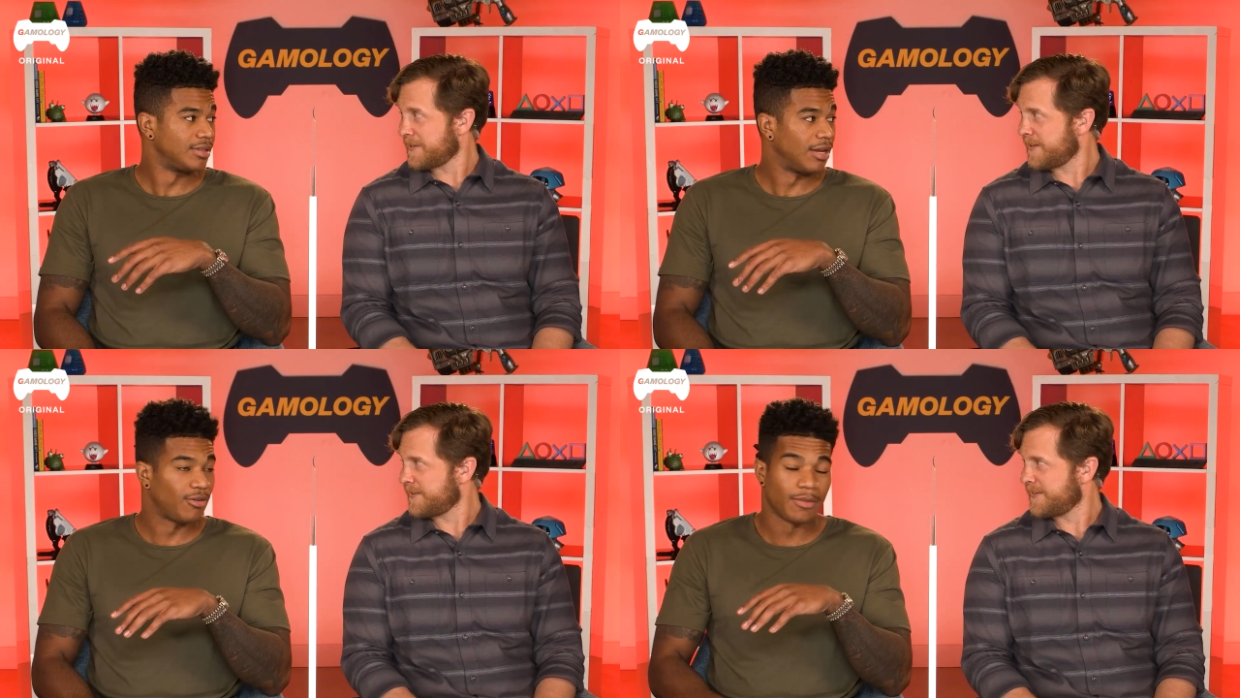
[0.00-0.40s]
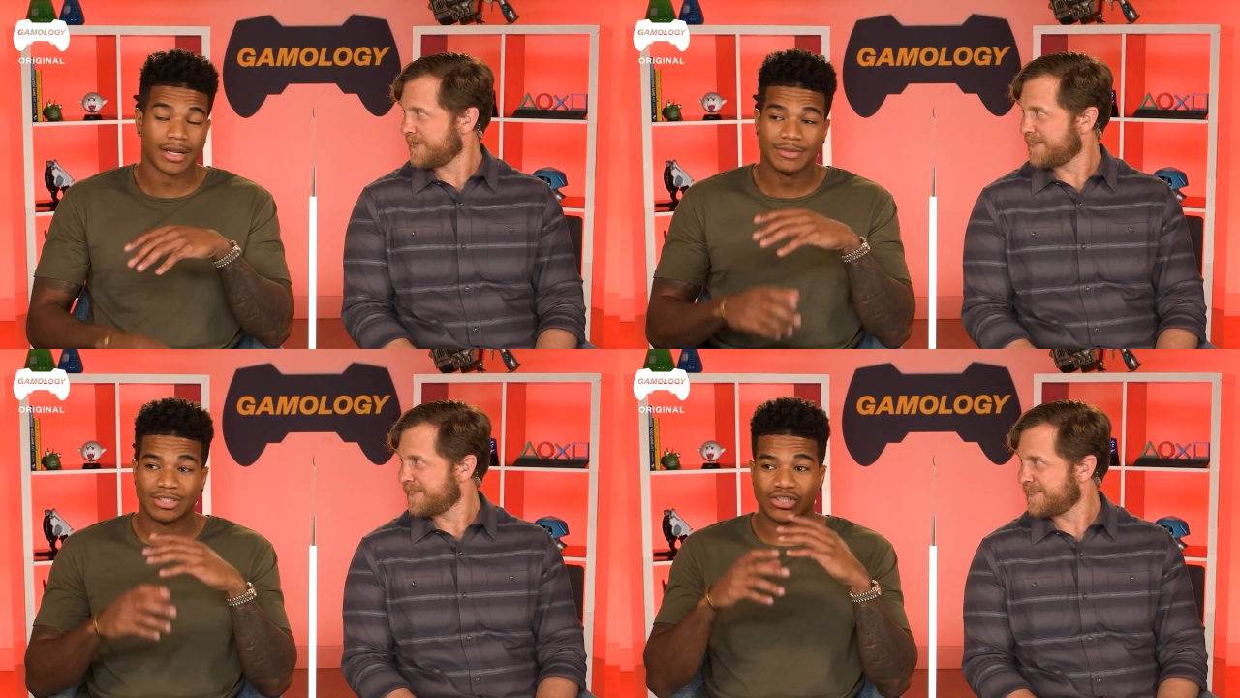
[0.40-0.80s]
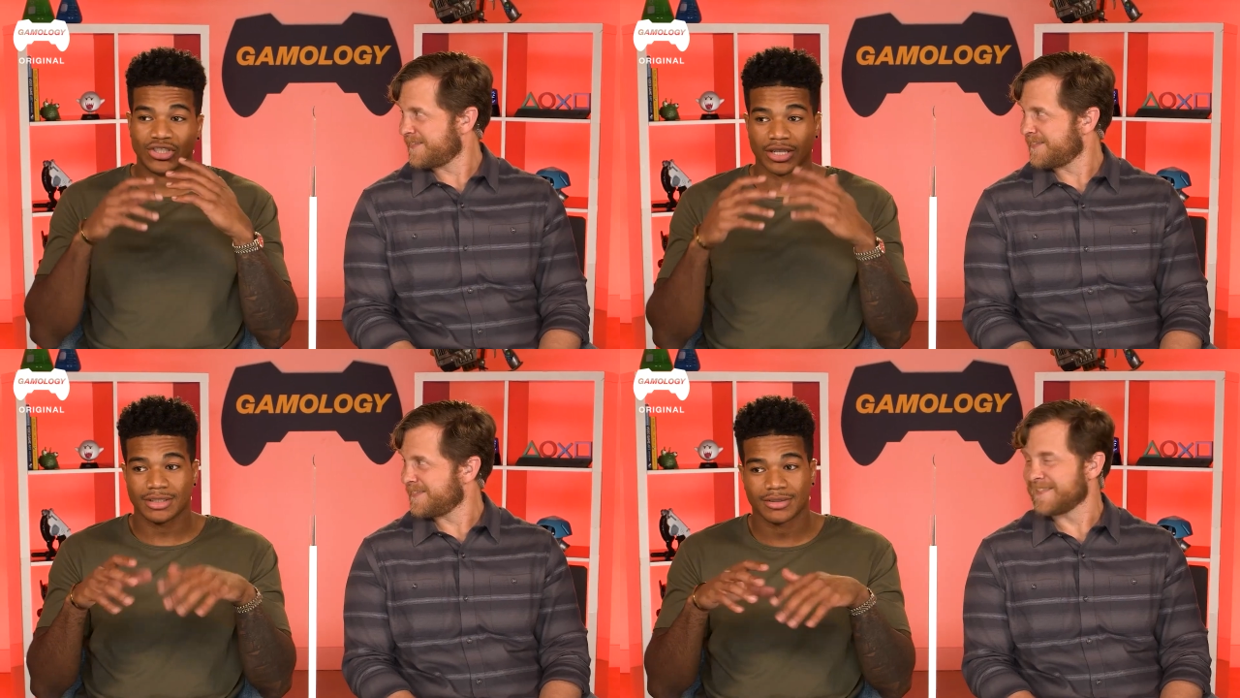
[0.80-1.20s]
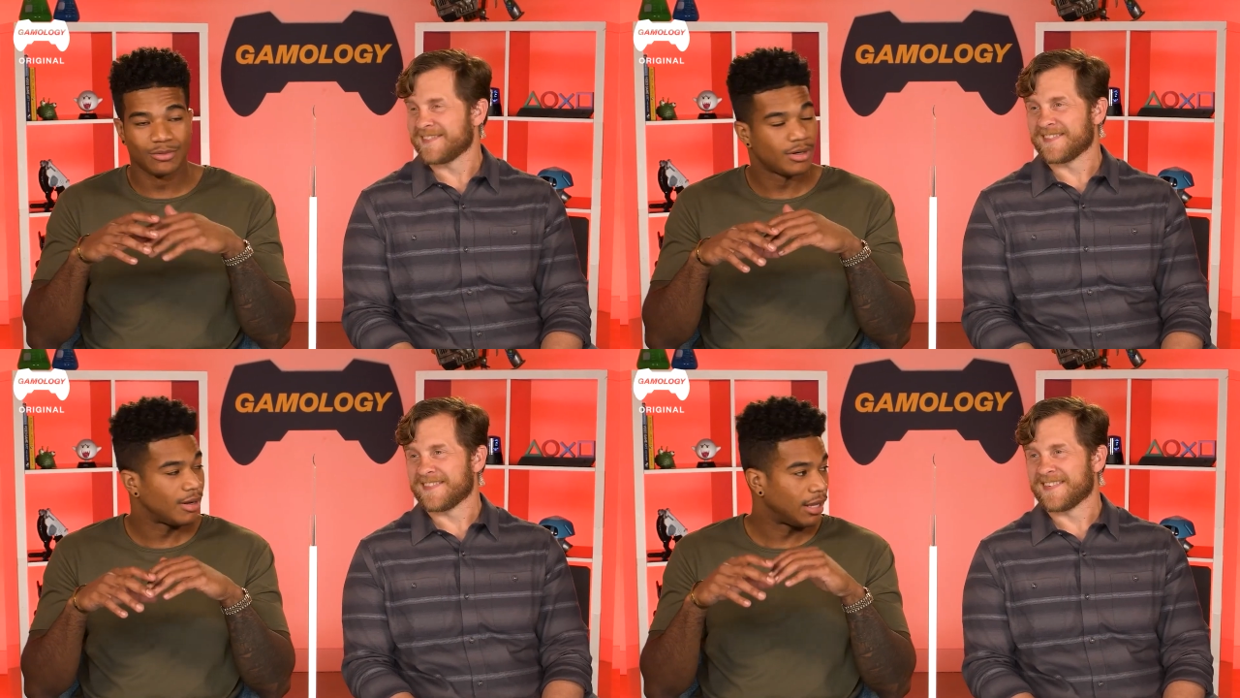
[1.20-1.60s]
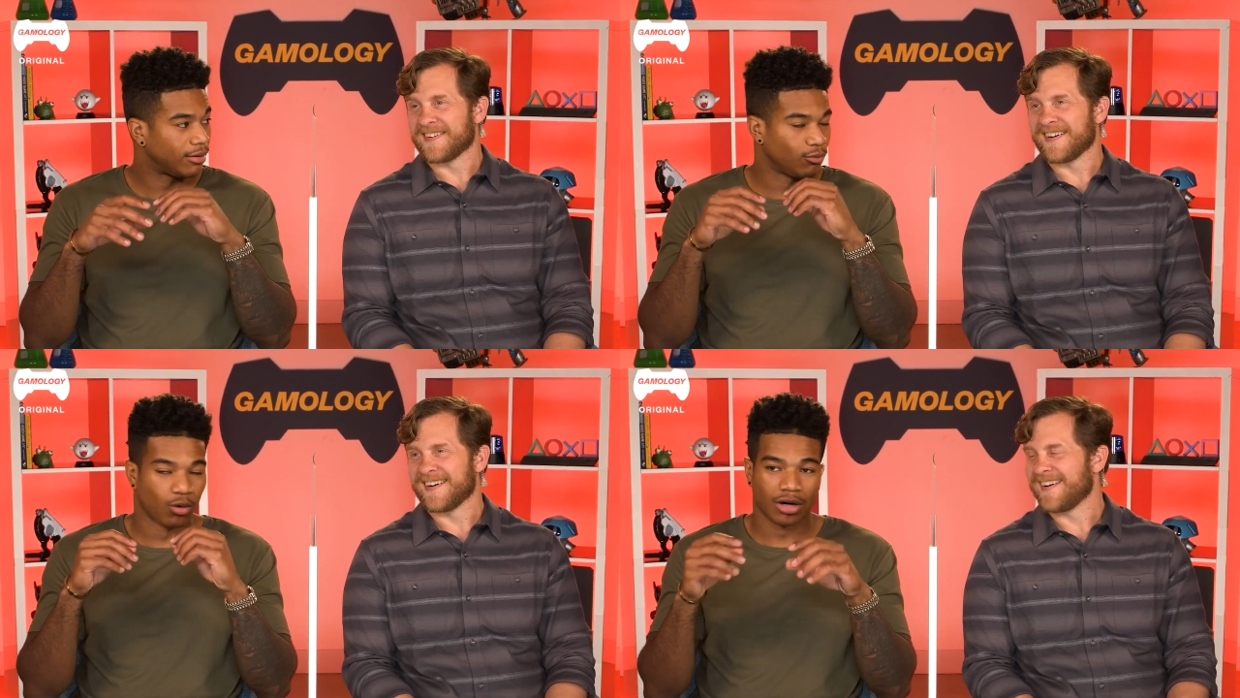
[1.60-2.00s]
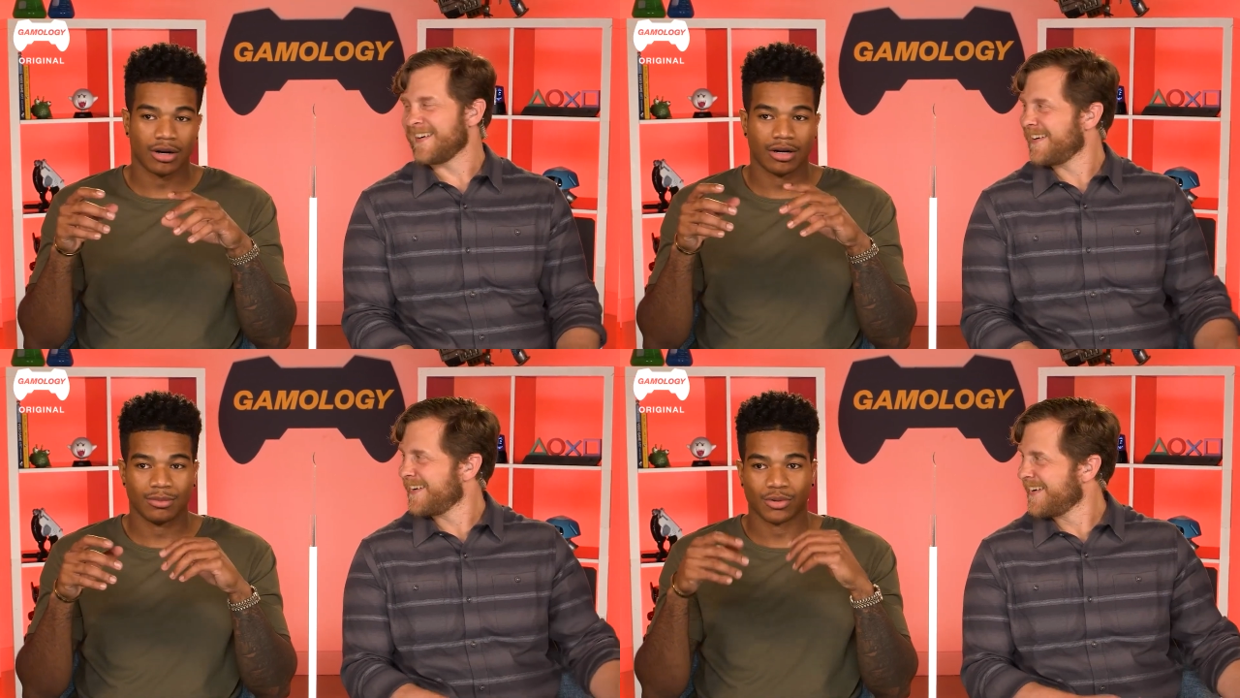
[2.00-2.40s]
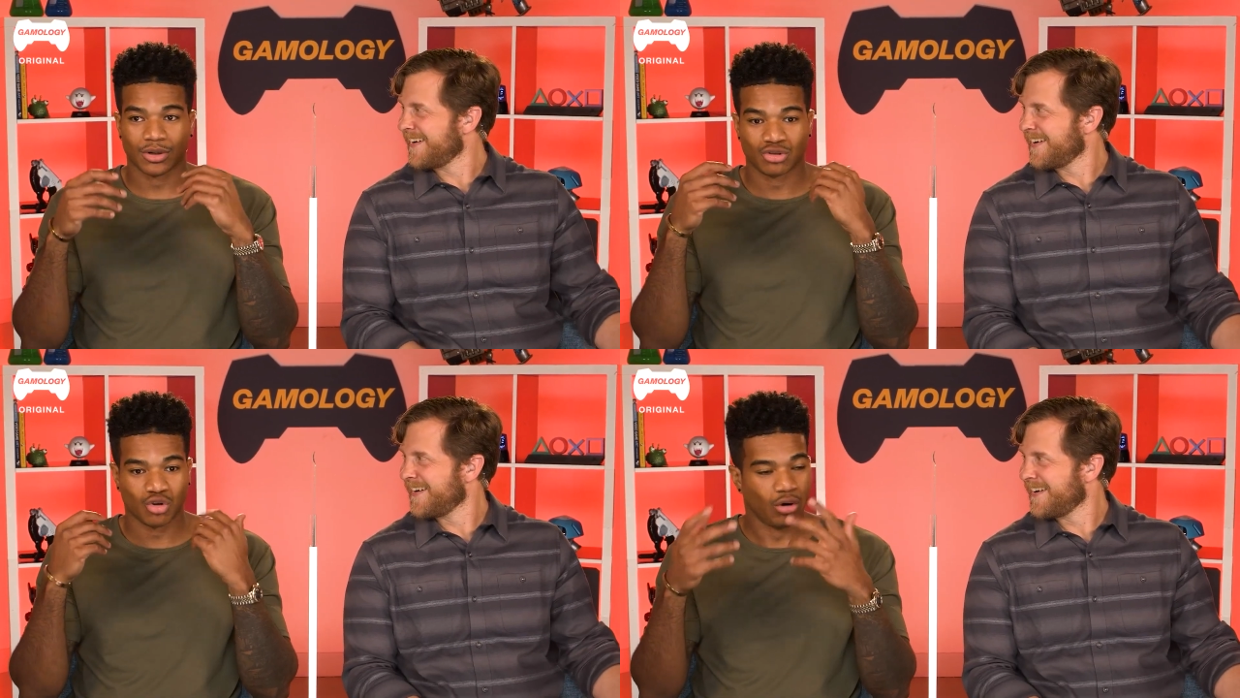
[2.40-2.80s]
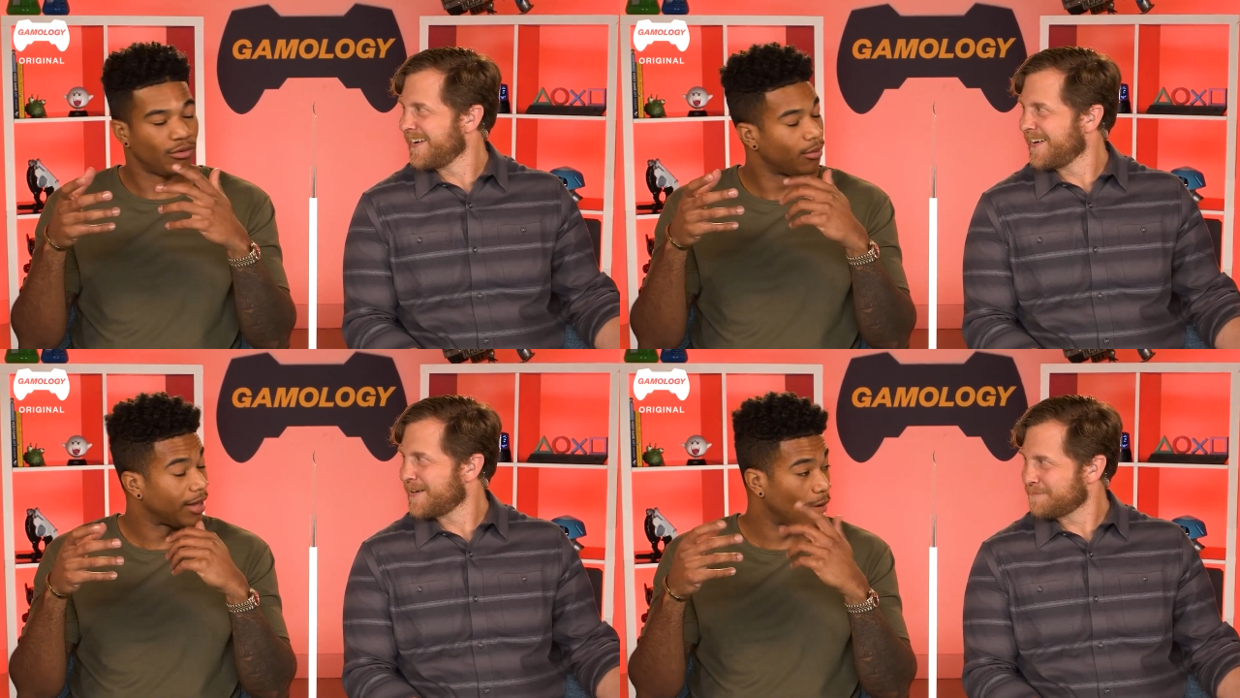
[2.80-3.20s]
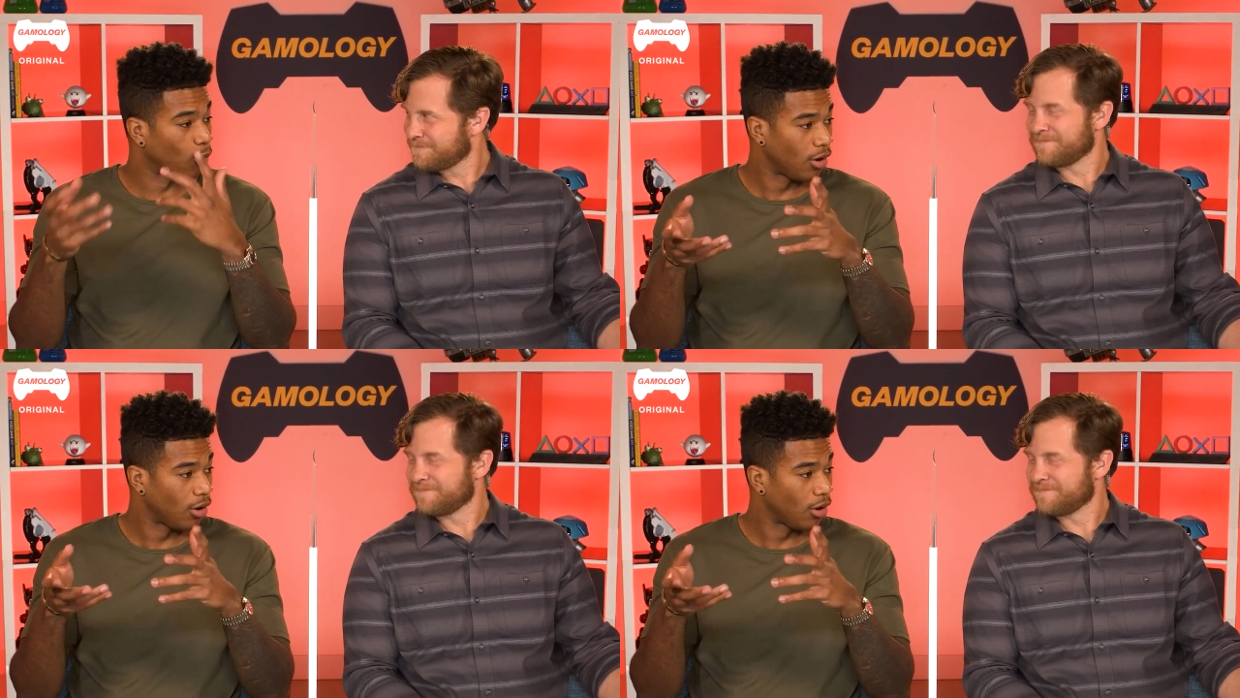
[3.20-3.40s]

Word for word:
Speaker 1: Yeah. They reminded me just of when I worked on them or drove in them at